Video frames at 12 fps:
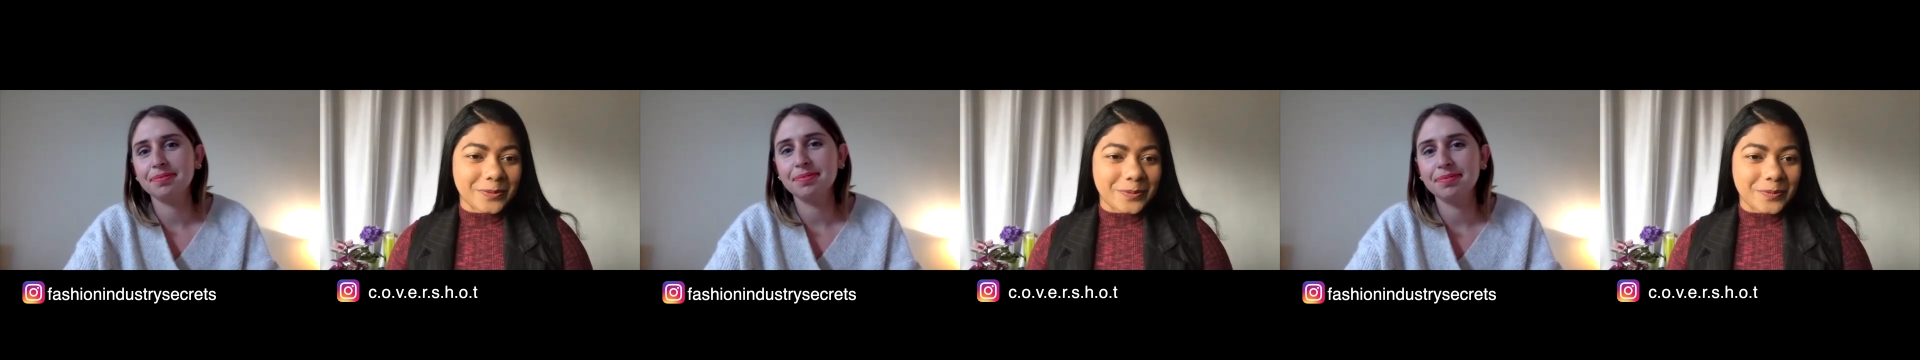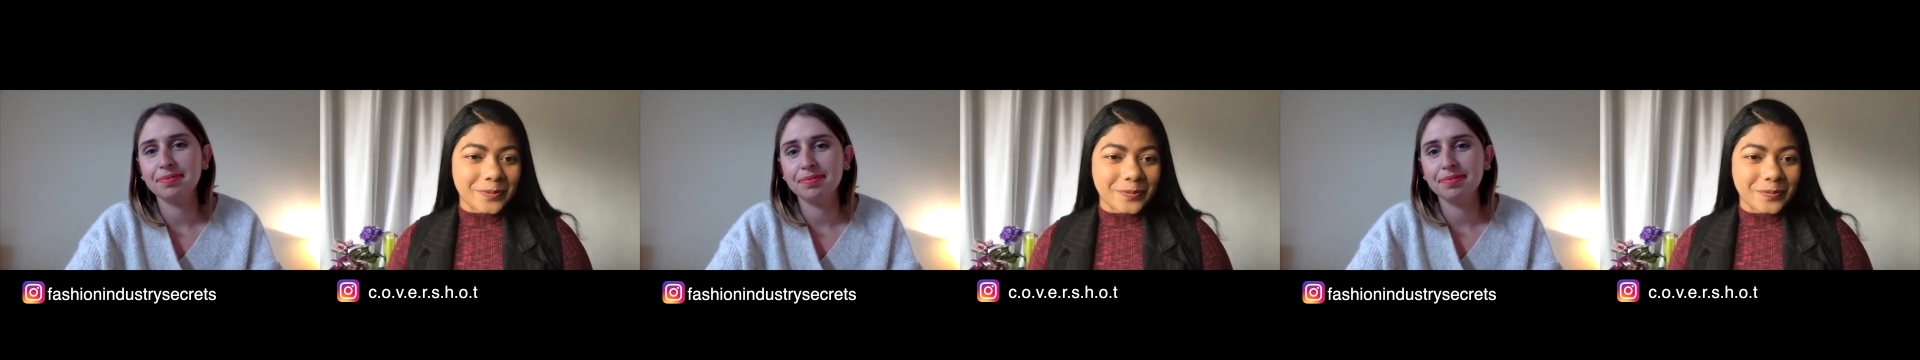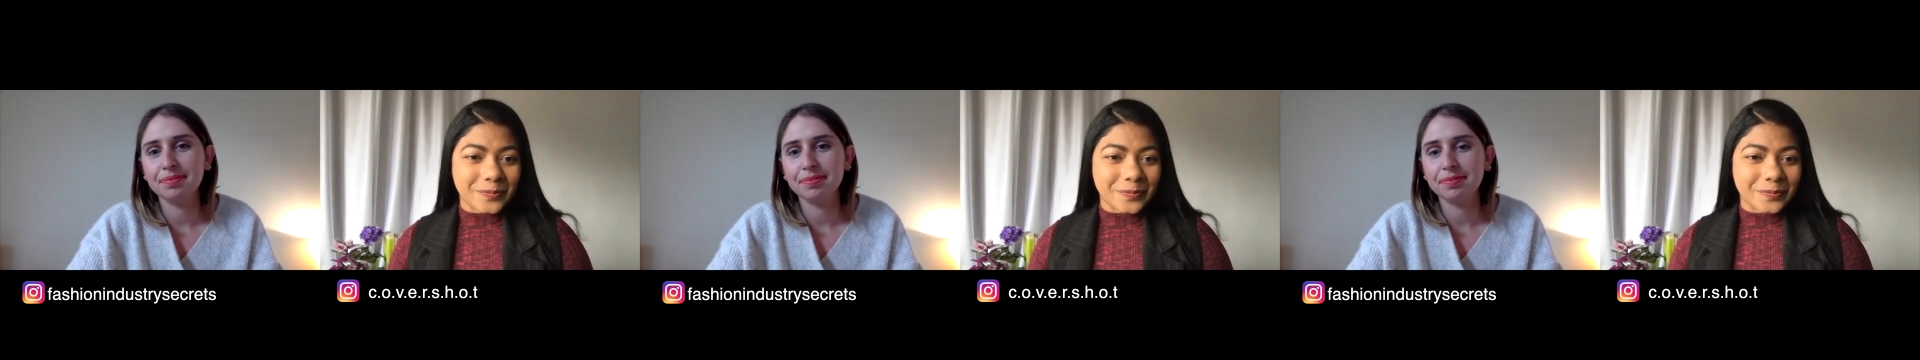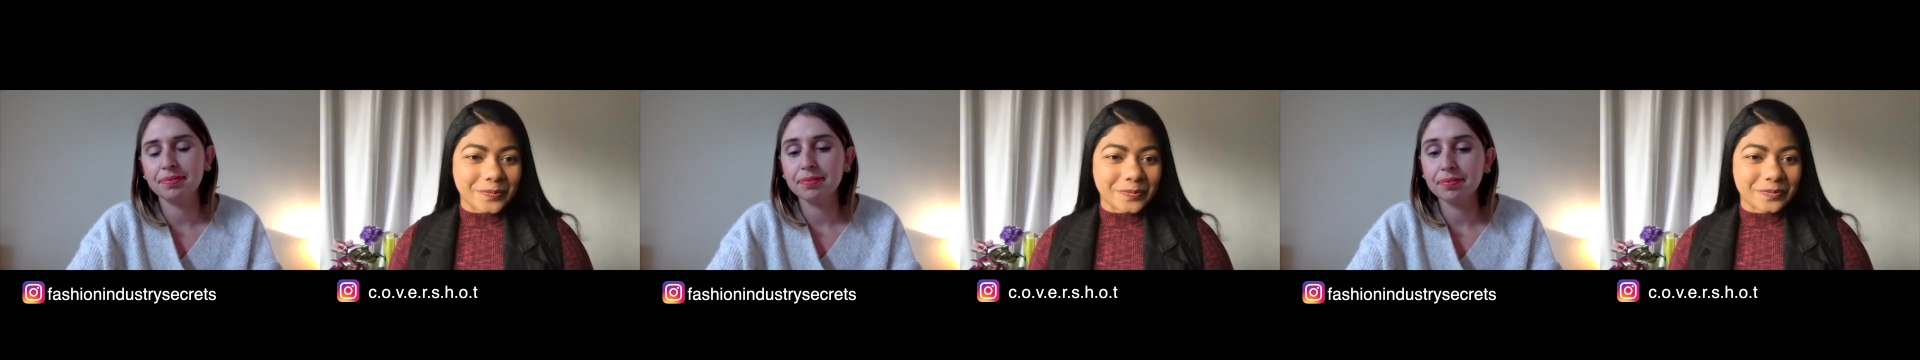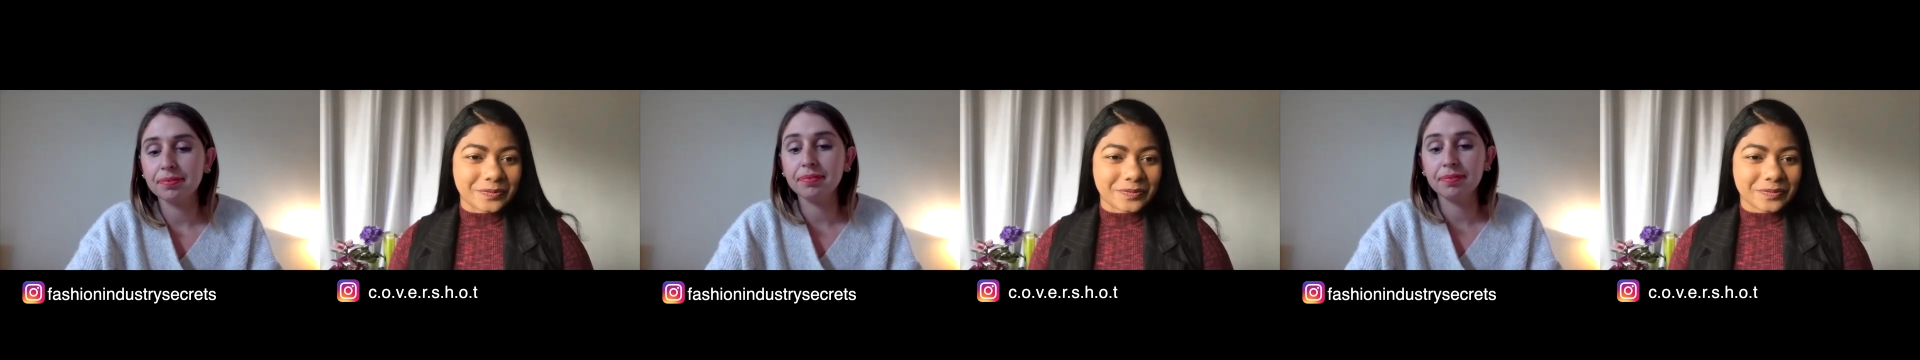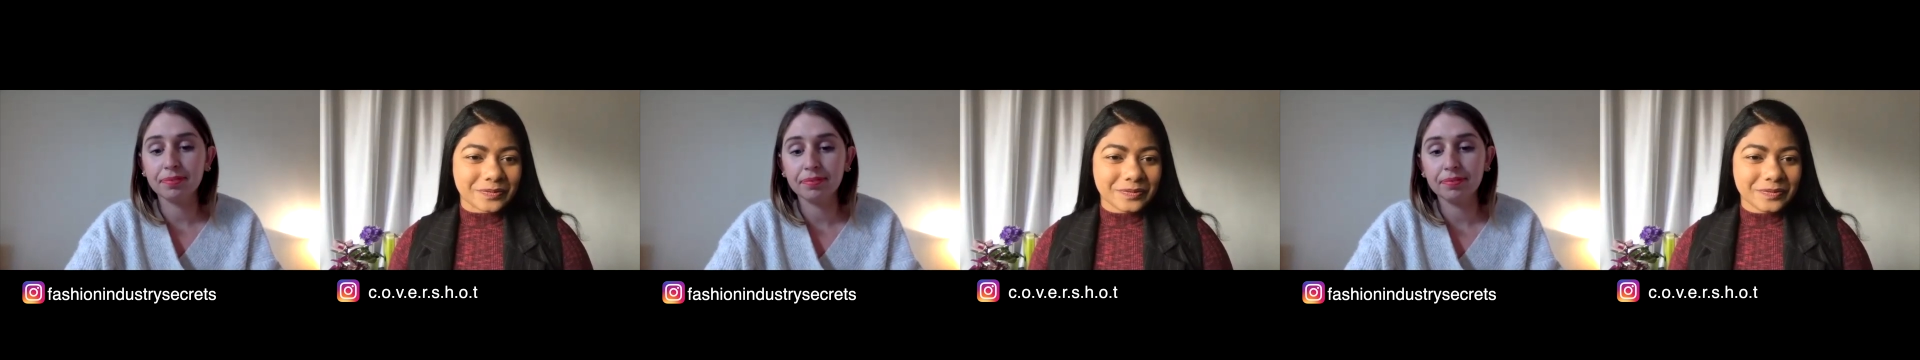
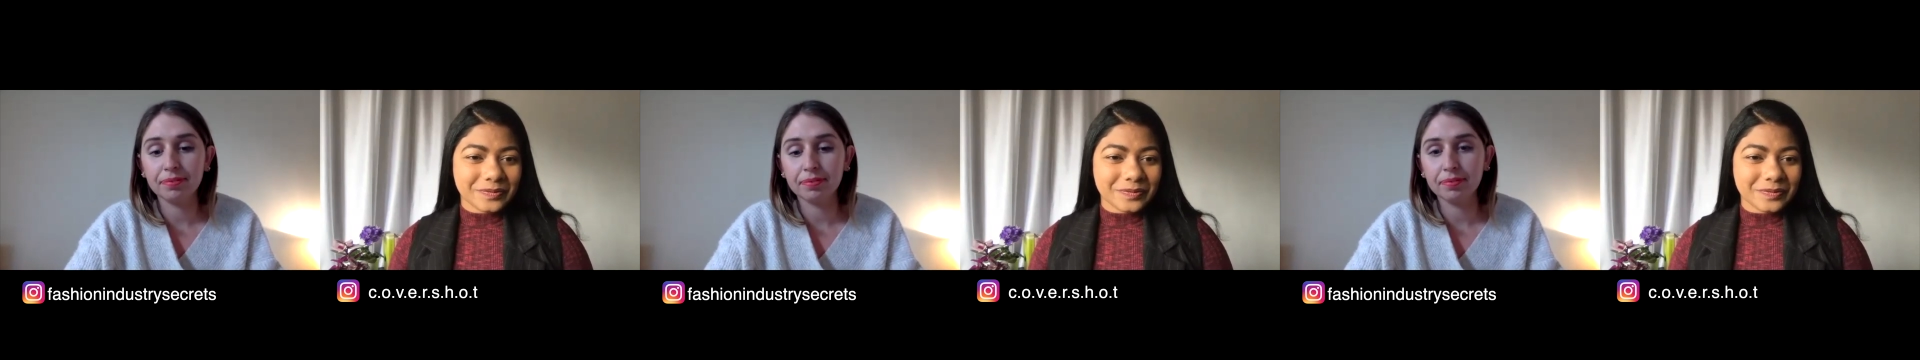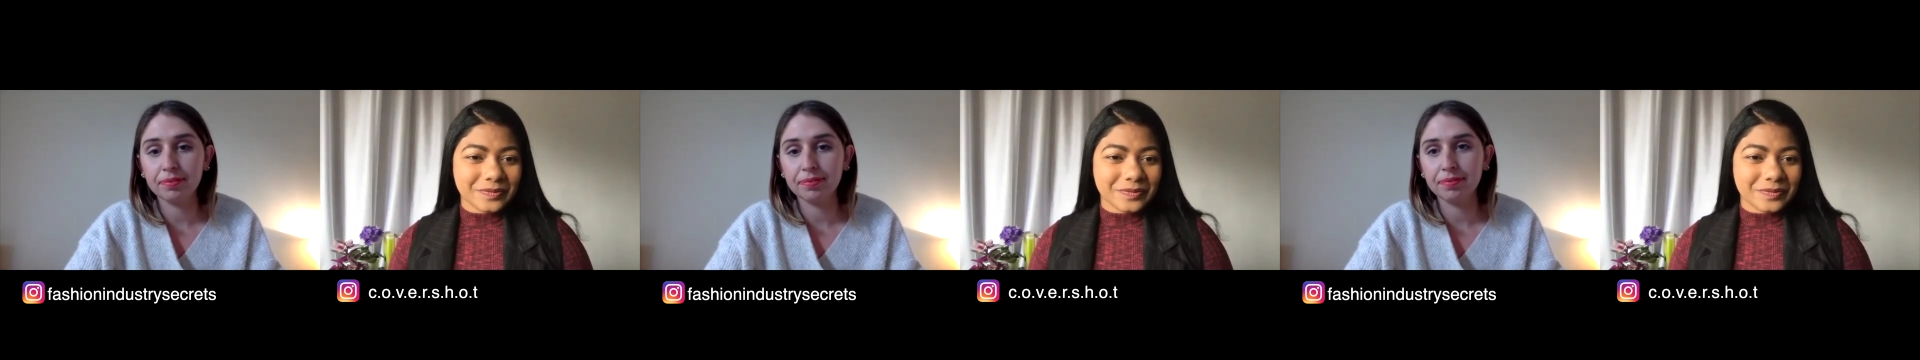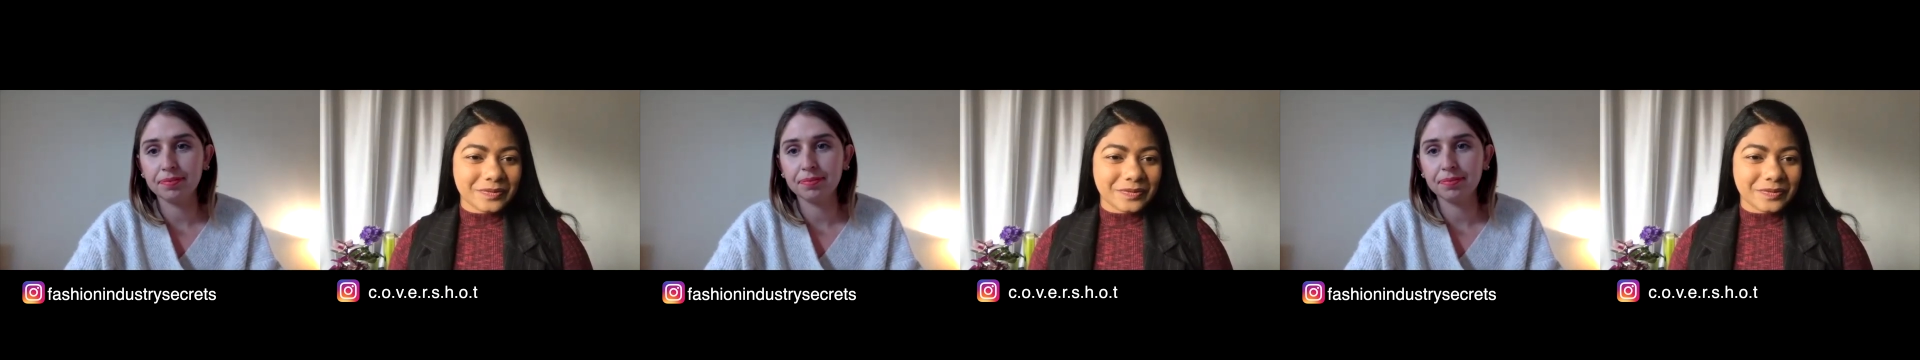[no speech]